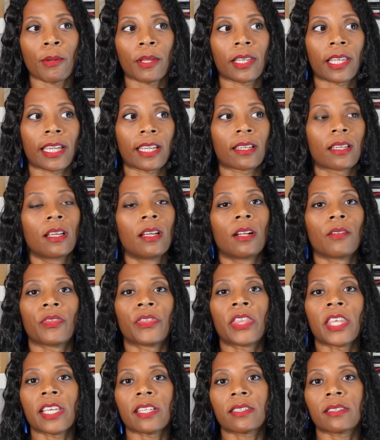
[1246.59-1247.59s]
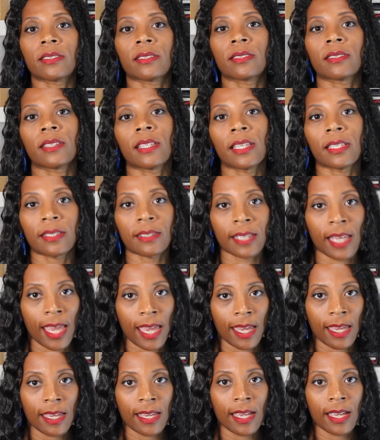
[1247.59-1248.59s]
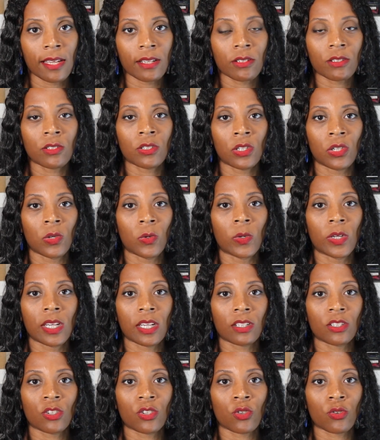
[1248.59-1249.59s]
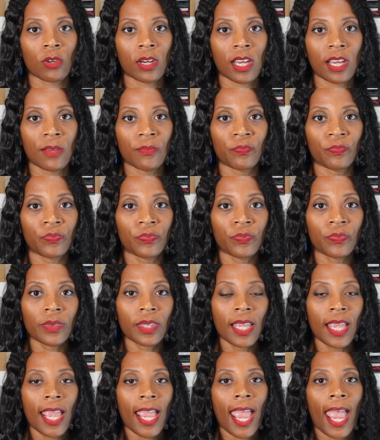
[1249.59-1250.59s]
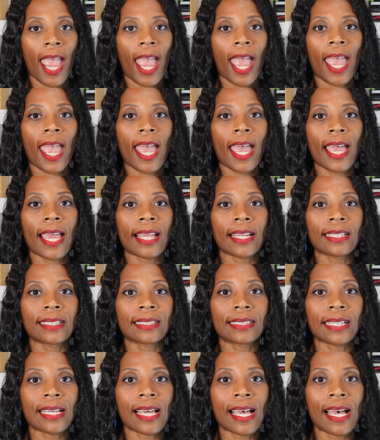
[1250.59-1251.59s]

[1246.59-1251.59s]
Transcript: But like this is taking it to an extreme, and